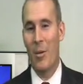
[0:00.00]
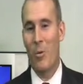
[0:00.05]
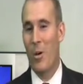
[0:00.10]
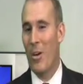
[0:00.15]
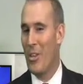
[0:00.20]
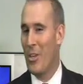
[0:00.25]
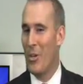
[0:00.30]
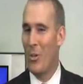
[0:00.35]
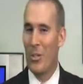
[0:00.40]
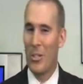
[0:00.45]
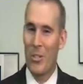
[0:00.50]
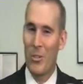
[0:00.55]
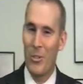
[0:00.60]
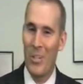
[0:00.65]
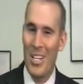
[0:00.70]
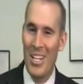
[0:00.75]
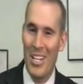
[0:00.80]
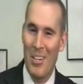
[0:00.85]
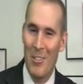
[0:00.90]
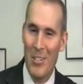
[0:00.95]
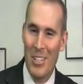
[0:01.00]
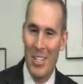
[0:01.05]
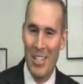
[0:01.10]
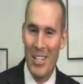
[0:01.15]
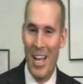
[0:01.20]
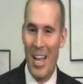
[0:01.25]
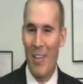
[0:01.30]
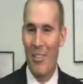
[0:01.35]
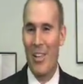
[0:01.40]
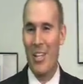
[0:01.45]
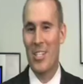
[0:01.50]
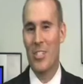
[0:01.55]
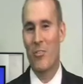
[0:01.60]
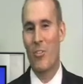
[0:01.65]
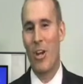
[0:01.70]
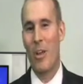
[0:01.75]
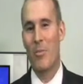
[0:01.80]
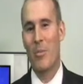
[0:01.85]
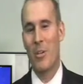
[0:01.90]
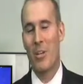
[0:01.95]
Now, whether you agree with how
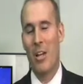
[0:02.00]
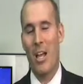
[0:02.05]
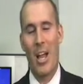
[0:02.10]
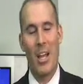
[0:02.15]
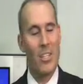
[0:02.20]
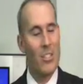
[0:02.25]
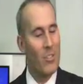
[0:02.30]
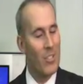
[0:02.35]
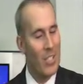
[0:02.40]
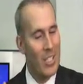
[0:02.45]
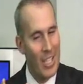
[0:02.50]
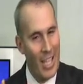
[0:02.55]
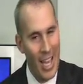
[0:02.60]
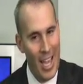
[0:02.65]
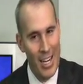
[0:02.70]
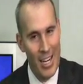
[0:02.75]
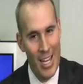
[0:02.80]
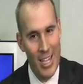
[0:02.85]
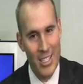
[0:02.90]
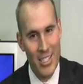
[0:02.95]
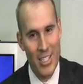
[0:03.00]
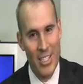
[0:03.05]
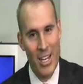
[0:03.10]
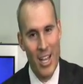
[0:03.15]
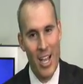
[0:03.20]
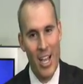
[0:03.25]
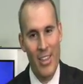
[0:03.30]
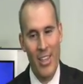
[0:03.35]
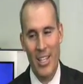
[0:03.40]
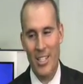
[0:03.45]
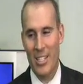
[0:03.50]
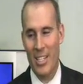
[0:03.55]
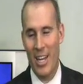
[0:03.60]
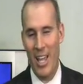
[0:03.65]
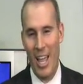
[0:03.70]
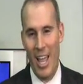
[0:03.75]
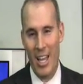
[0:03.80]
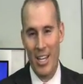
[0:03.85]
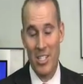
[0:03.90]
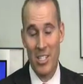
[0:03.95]
that's framed or not, you cannot deny
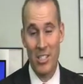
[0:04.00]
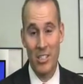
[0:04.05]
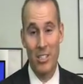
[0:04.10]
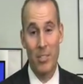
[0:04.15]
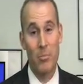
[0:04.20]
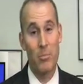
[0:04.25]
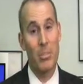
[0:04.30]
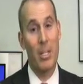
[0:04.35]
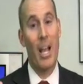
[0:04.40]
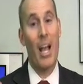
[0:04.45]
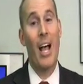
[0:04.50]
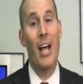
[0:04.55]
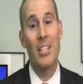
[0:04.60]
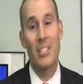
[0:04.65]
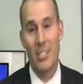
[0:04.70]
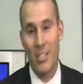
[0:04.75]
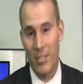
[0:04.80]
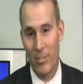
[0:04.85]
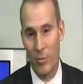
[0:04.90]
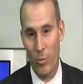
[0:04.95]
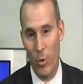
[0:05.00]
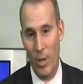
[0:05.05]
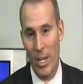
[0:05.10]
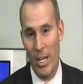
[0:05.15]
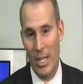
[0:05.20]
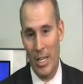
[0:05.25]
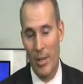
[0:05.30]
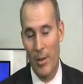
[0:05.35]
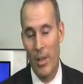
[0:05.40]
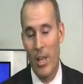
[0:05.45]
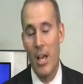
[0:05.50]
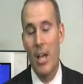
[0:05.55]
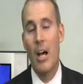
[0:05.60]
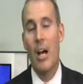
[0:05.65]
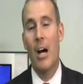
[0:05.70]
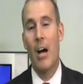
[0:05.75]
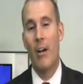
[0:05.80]
that's an excellent, positive way